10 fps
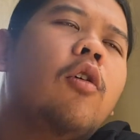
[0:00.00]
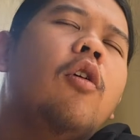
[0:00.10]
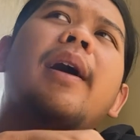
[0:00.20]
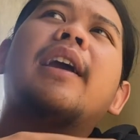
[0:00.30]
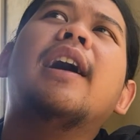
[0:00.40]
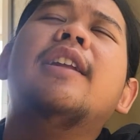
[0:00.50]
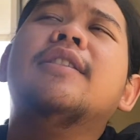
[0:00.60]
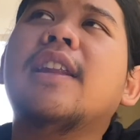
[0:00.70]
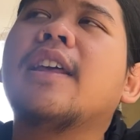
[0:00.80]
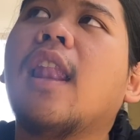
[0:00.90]
Oh my god,
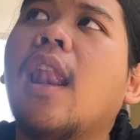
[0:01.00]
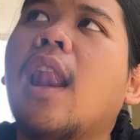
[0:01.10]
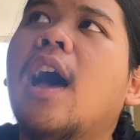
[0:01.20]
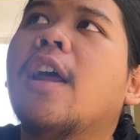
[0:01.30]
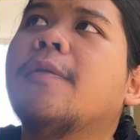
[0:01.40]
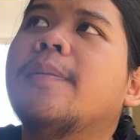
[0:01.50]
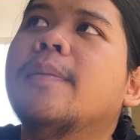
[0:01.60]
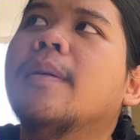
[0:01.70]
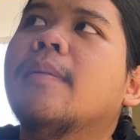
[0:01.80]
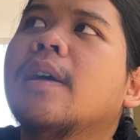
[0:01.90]
there's like a lot of
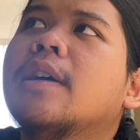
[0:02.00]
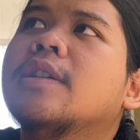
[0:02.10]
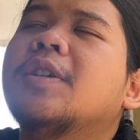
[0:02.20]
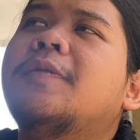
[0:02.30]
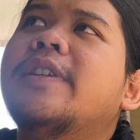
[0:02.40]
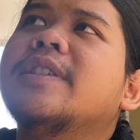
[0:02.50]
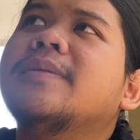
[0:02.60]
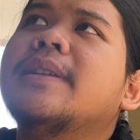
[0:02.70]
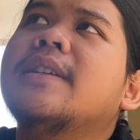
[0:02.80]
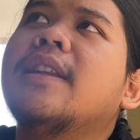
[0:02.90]
them. So first,
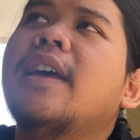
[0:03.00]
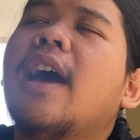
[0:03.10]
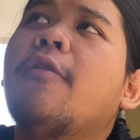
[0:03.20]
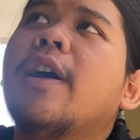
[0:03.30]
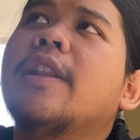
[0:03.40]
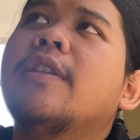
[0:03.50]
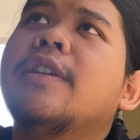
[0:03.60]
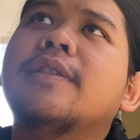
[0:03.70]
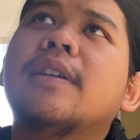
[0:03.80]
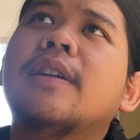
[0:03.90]
basically, I went to
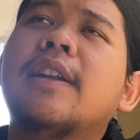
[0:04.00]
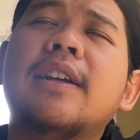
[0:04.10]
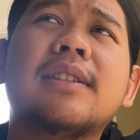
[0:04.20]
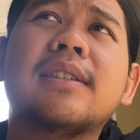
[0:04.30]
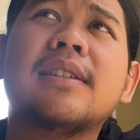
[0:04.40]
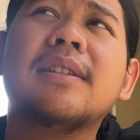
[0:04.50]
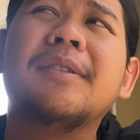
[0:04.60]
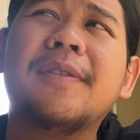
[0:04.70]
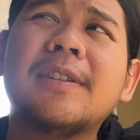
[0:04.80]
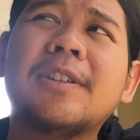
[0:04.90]
this. There's the
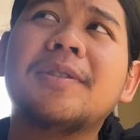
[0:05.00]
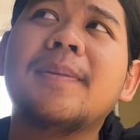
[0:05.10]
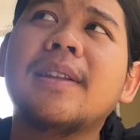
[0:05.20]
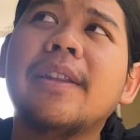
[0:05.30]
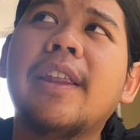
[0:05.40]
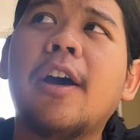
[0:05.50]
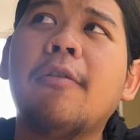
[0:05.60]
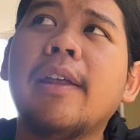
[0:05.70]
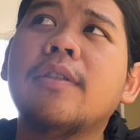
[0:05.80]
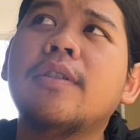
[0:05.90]
first hospital that I
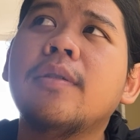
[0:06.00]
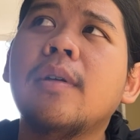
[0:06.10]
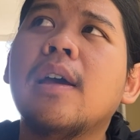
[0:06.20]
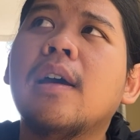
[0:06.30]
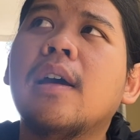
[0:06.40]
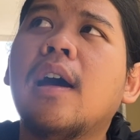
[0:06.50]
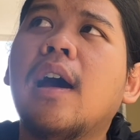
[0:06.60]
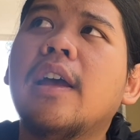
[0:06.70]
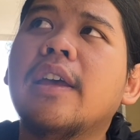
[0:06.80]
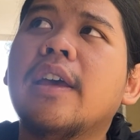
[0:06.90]
went to.
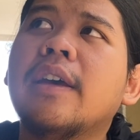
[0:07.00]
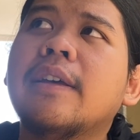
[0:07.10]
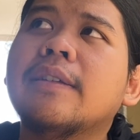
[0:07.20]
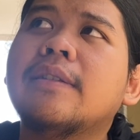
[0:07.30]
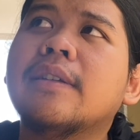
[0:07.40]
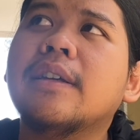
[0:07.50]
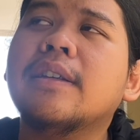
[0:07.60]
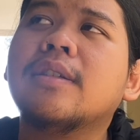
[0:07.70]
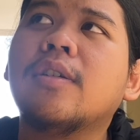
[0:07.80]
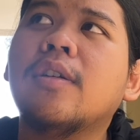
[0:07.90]

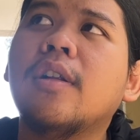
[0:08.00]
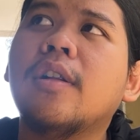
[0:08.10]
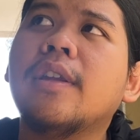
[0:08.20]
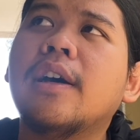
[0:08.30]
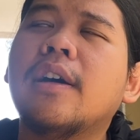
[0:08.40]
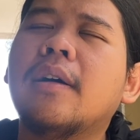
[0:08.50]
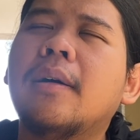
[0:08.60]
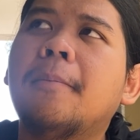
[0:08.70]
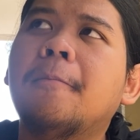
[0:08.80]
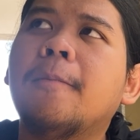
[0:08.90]
It's called
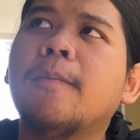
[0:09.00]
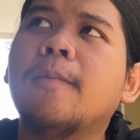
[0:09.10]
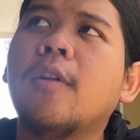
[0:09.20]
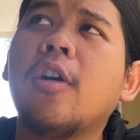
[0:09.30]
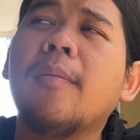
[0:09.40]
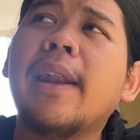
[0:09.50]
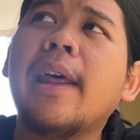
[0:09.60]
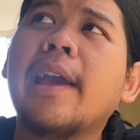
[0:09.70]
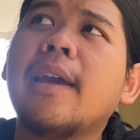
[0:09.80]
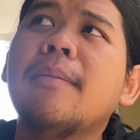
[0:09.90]
Lokman
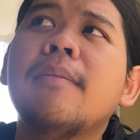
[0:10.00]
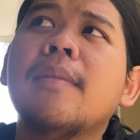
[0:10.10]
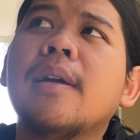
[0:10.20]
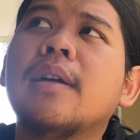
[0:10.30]
Hakim.